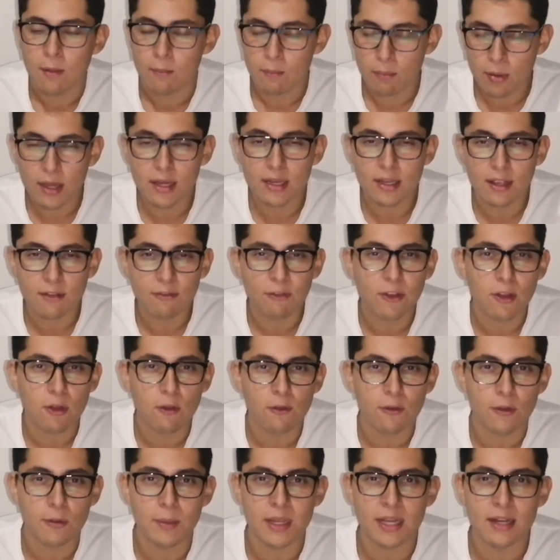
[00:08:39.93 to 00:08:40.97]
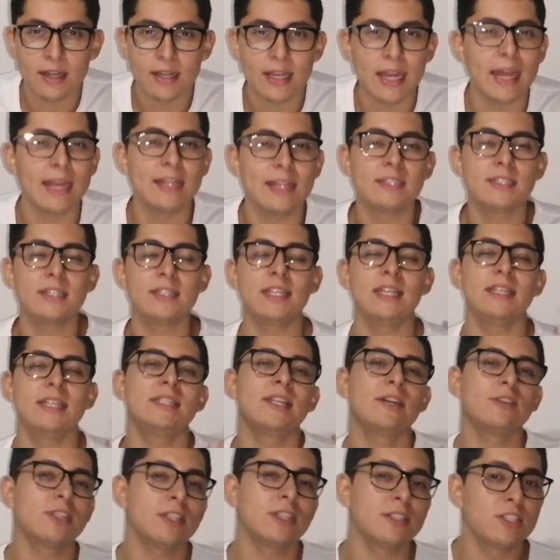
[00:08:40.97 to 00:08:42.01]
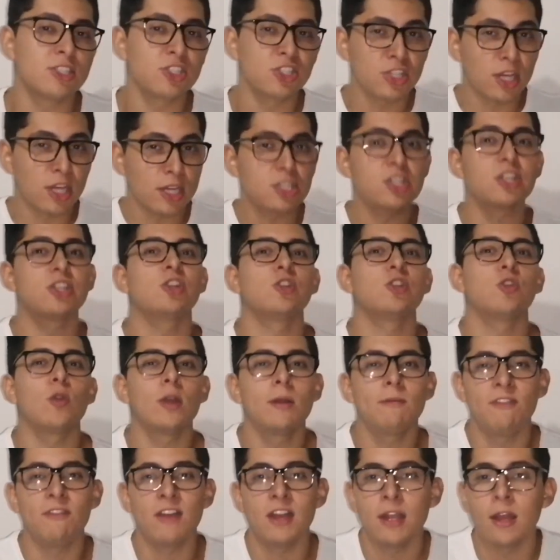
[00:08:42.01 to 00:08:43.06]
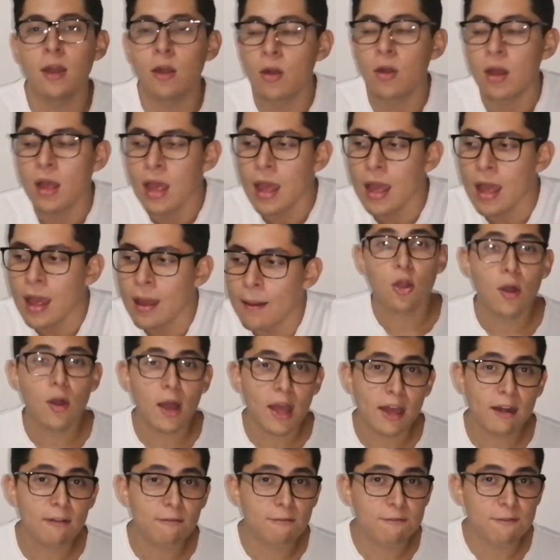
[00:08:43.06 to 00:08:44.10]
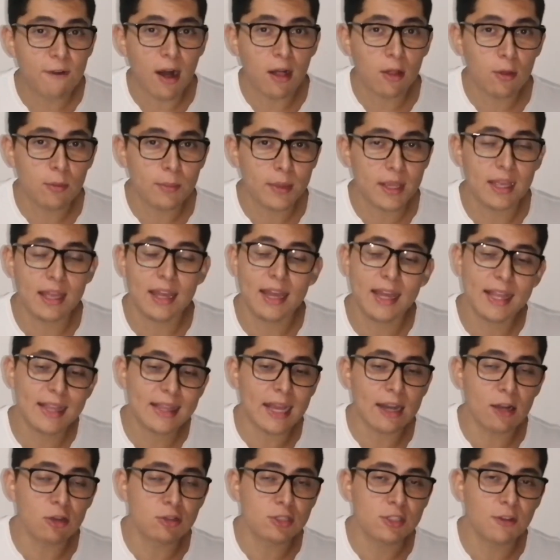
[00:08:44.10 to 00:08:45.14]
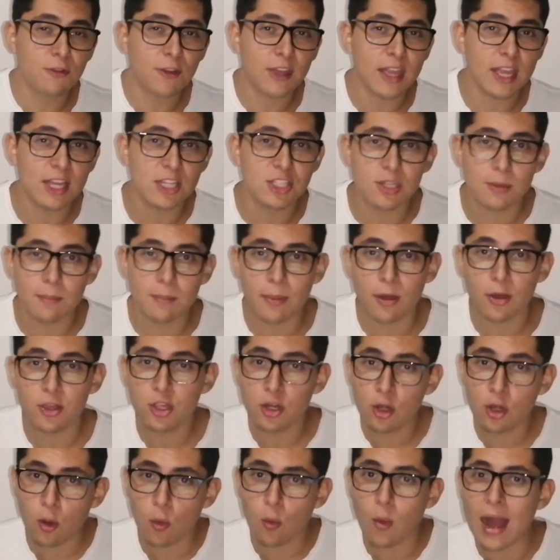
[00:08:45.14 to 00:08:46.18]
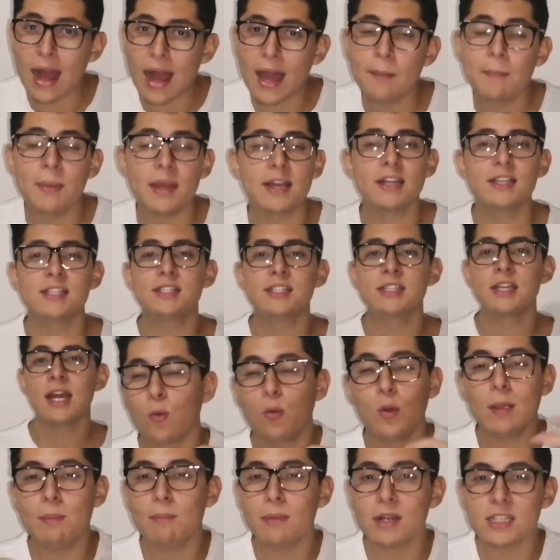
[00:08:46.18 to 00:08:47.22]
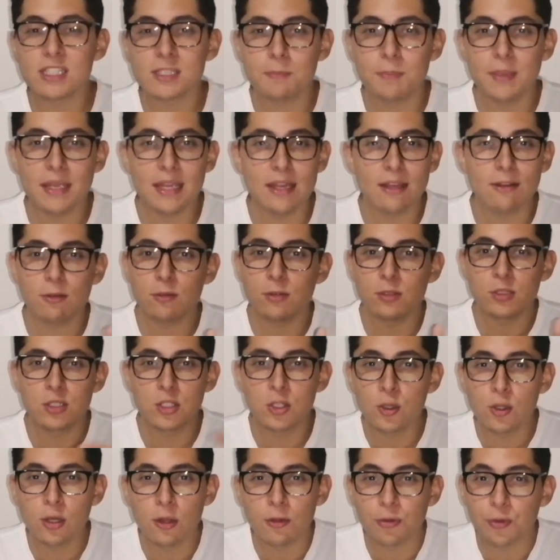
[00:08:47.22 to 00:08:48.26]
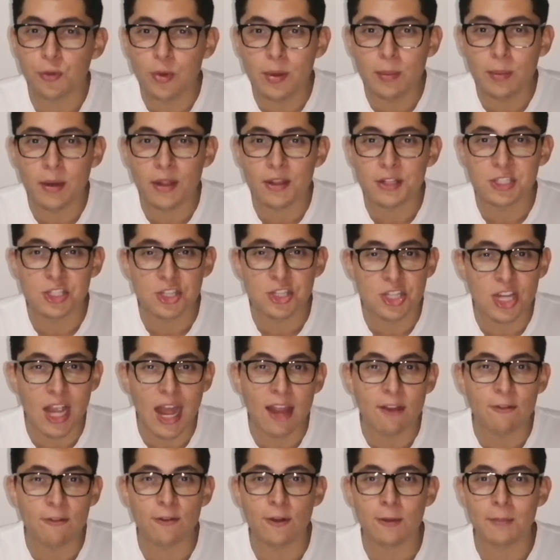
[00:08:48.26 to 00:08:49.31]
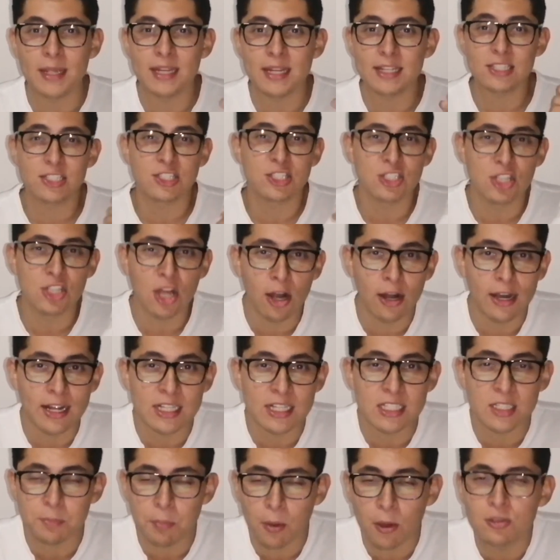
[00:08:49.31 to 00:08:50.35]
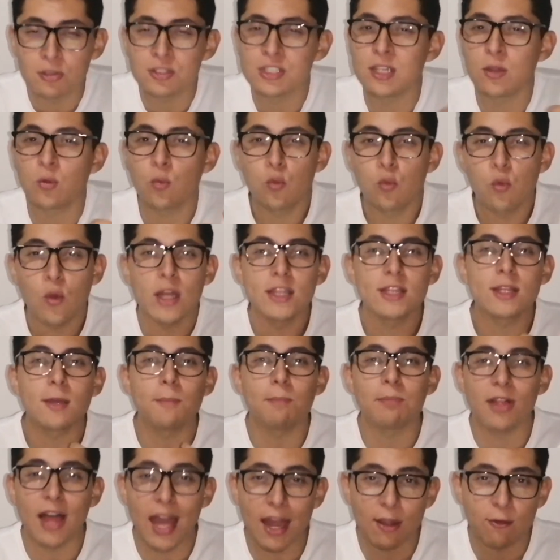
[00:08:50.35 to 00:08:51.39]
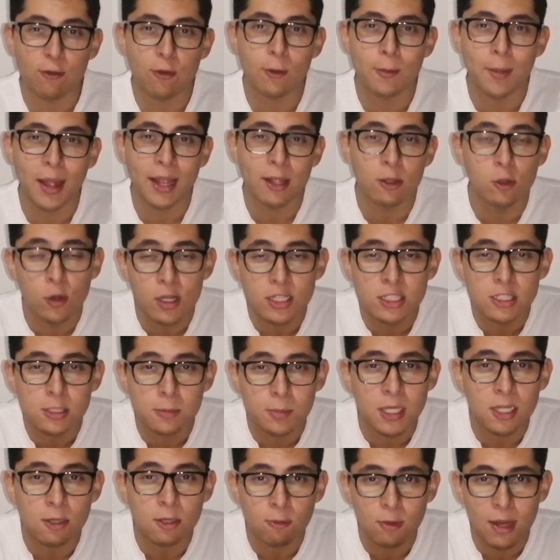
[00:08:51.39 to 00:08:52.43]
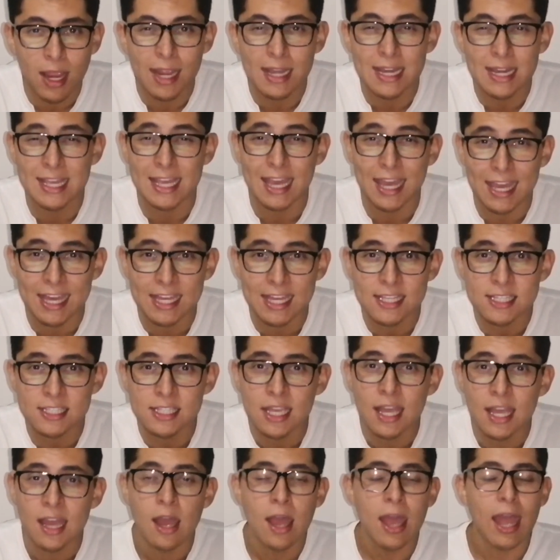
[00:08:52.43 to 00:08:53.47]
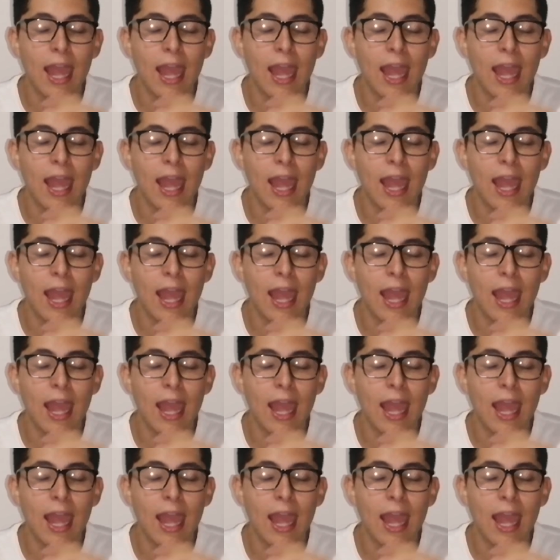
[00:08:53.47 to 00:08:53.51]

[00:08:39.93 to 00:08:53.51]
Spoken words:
Pretty difficult for me to get into details in such a short video. Go ahead and follow me, hit that notification bell. You know why? Because we must be 2 to 3 months shy for me to start exposing what the platform I'm going to be creating is.